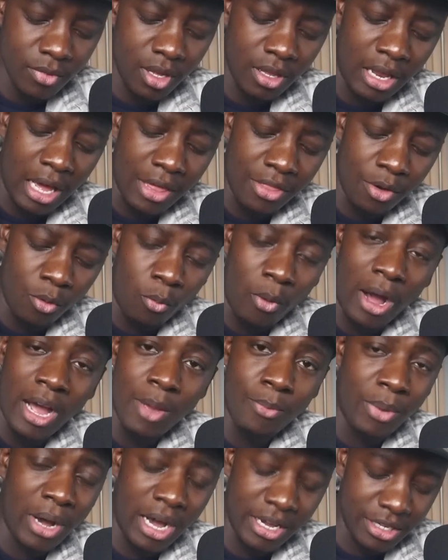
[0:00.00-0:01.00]
Like the
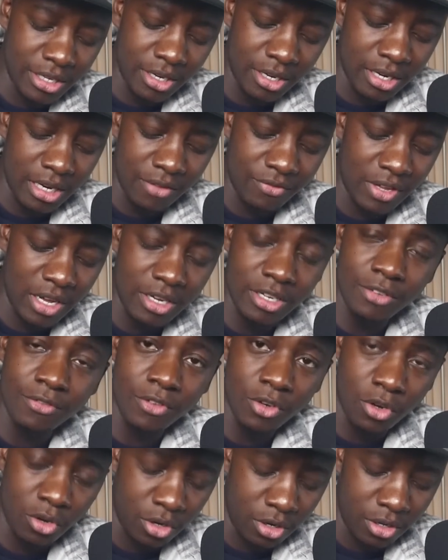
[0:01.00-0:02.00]
white part, you can have that a
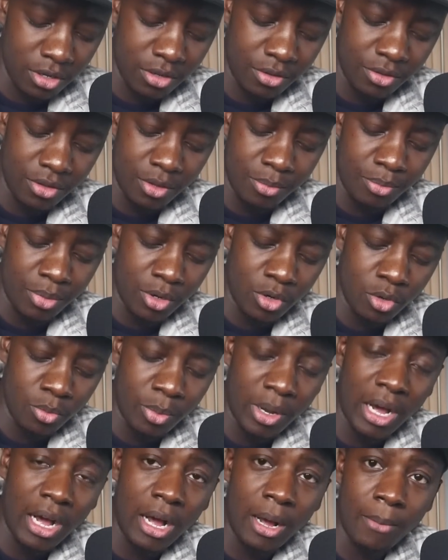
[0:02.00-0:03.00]
different color. The blue
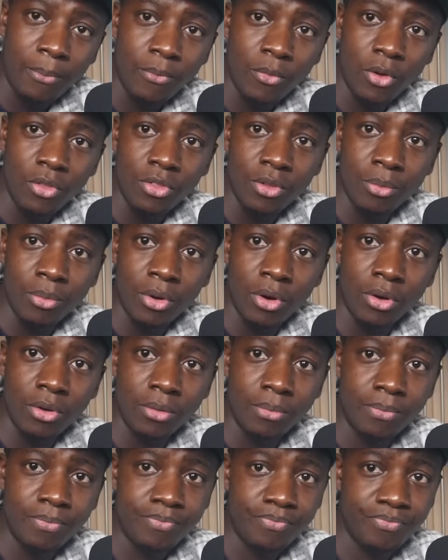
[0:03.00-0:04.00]
part and the
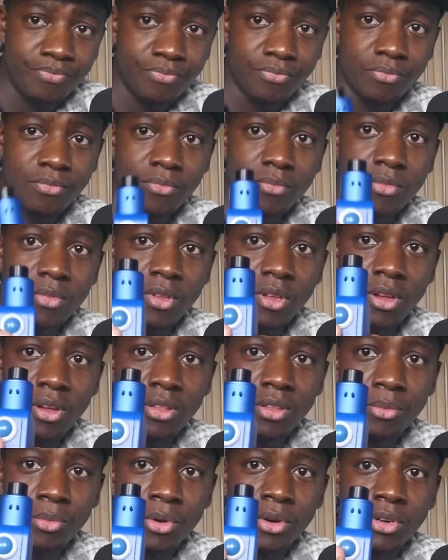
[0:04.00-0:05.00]
button.
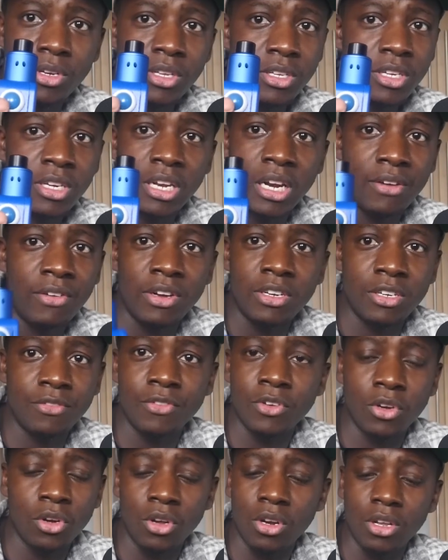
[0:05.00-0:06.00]
On the button here, you can have it a
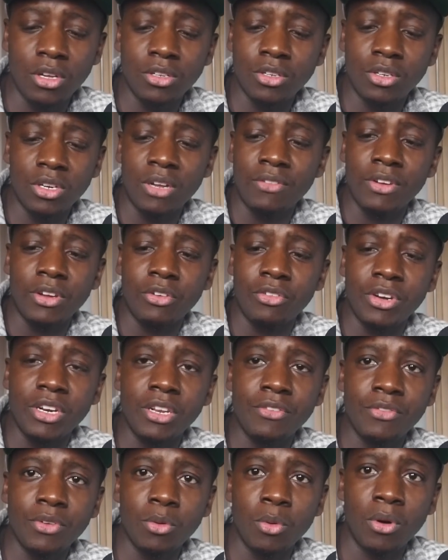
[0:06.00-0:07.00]
different colour. You can have it
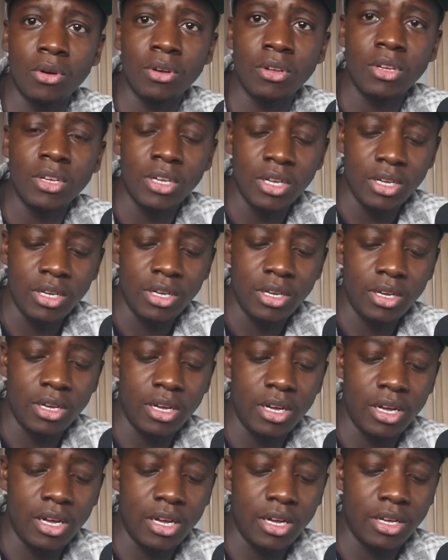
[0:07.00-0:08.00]
green if you want.
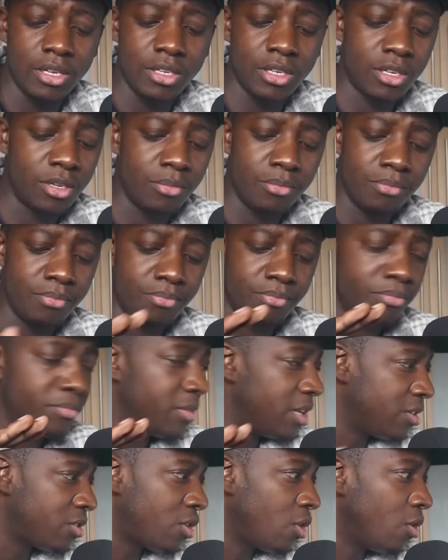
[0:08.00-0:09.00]

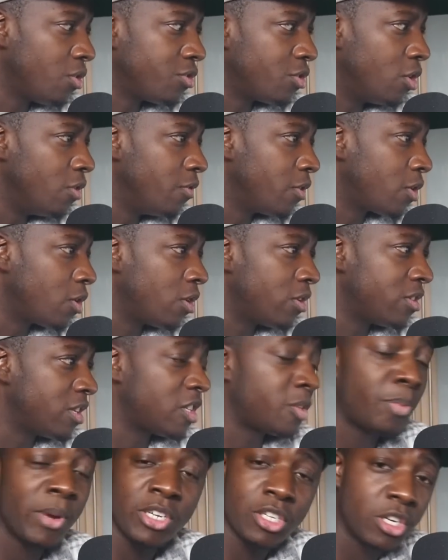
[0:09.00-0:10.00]
There's loads of other colours.
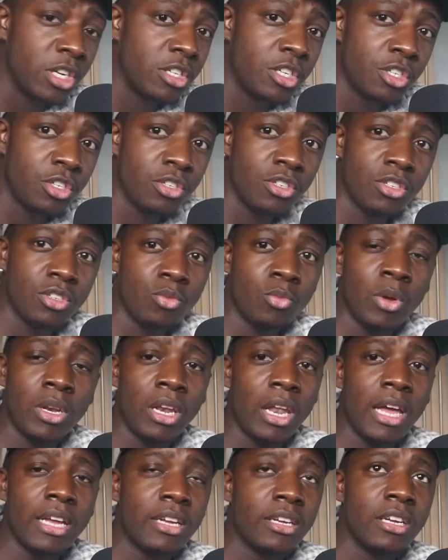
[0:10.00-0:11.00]
There's special editions as well,
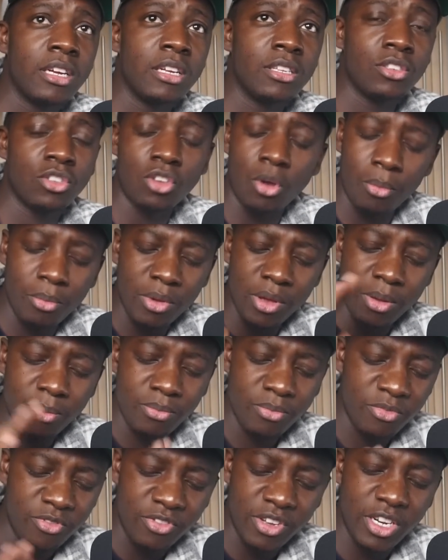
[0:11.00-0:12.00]
like a zombie
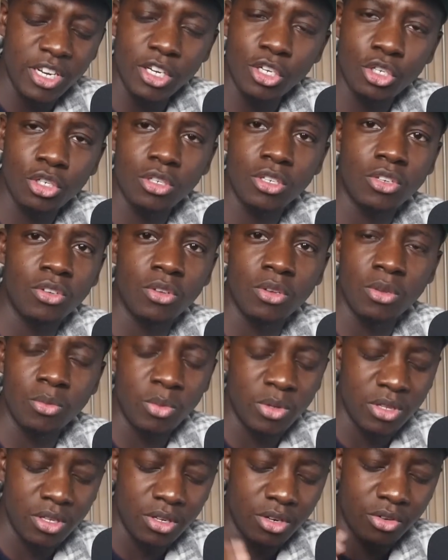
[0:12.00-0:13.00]
finish, you know,
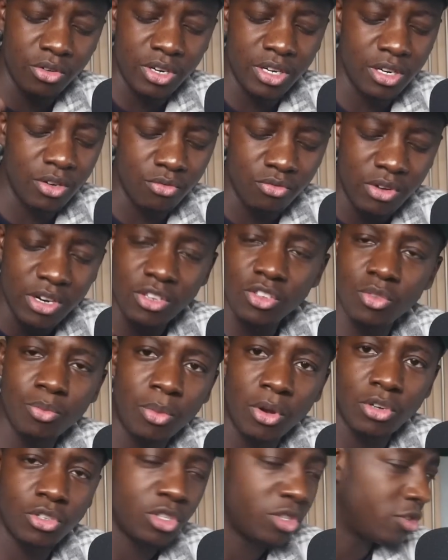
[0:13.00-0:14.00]
with the green and red
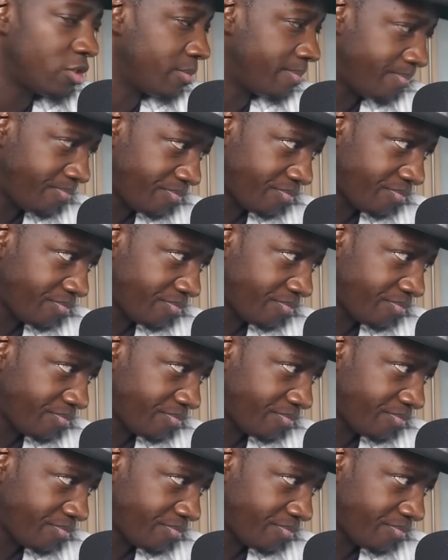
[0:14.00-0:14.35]
splodges.